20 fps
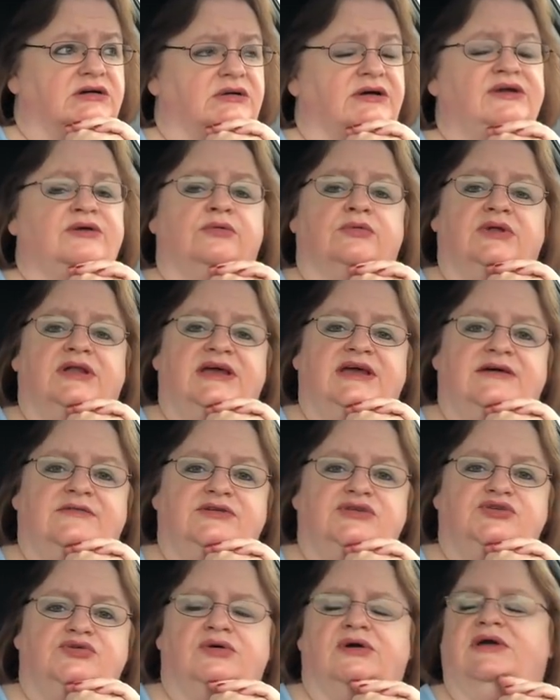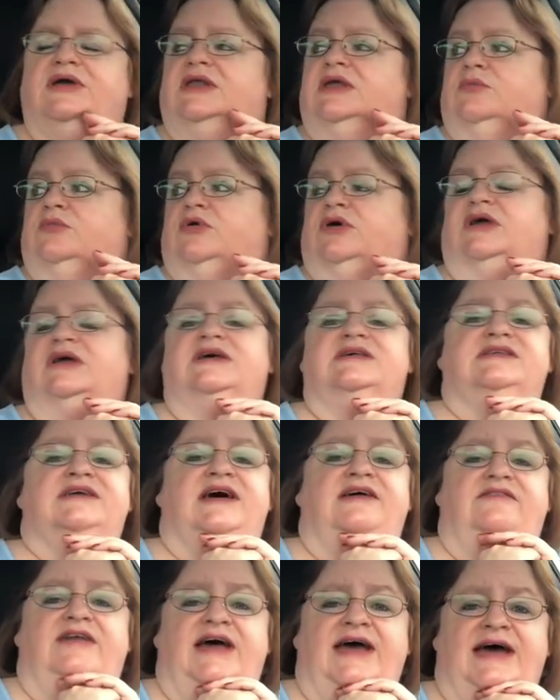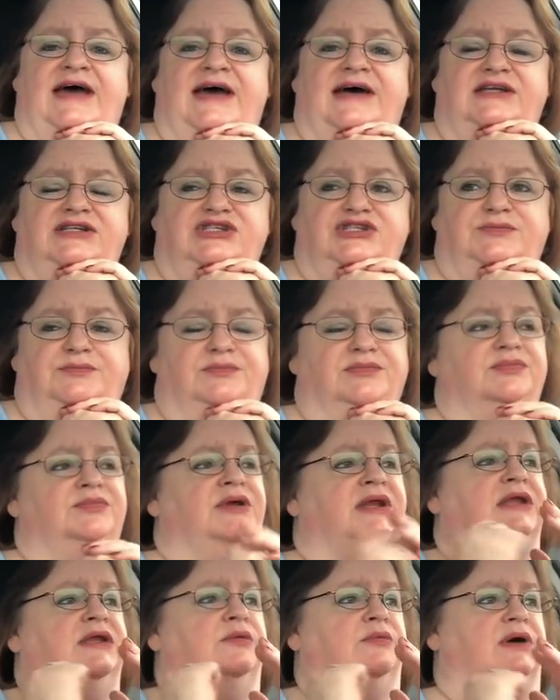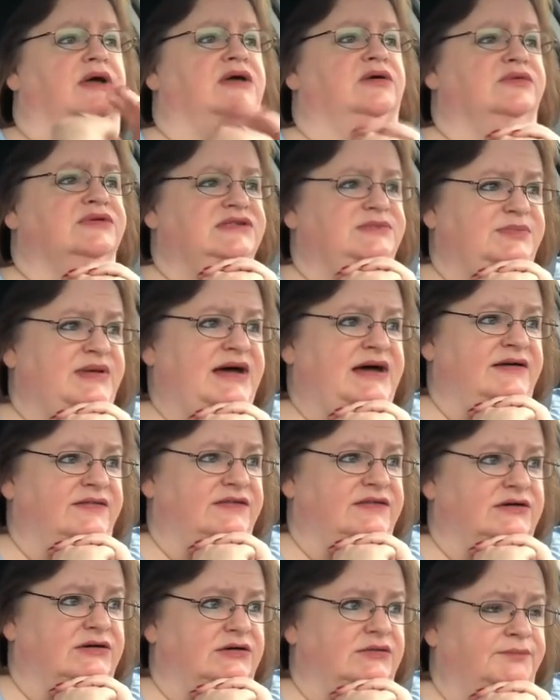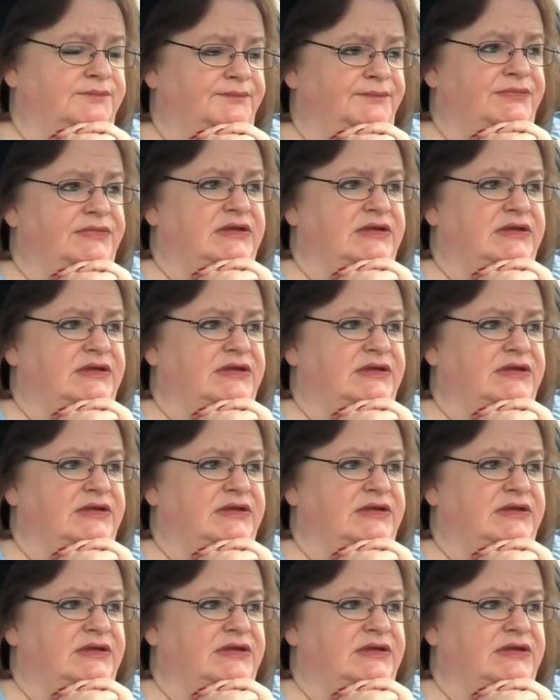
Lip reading: I don't really have a trunk anymore. I guess I have a hatch. But anyway, it was back there.